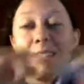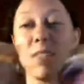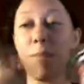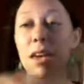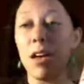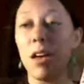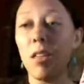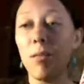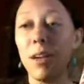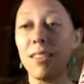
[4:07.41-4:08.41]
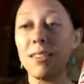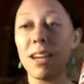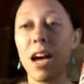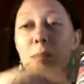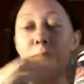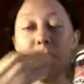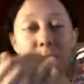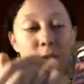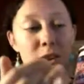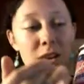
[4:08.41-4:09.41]
if they make it all the way to the top, and
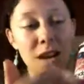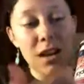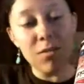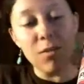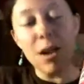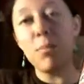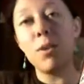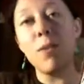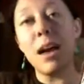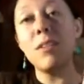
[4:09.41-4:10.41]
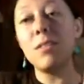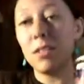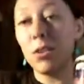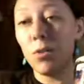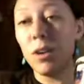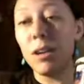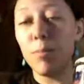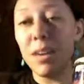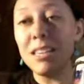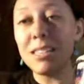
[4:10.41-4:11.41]
if you can kind of wrap it around and create a
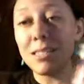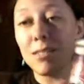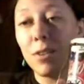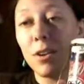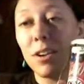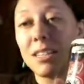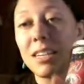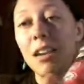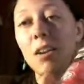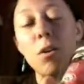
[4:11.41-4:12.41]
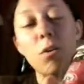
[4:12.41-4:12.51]
base for your container,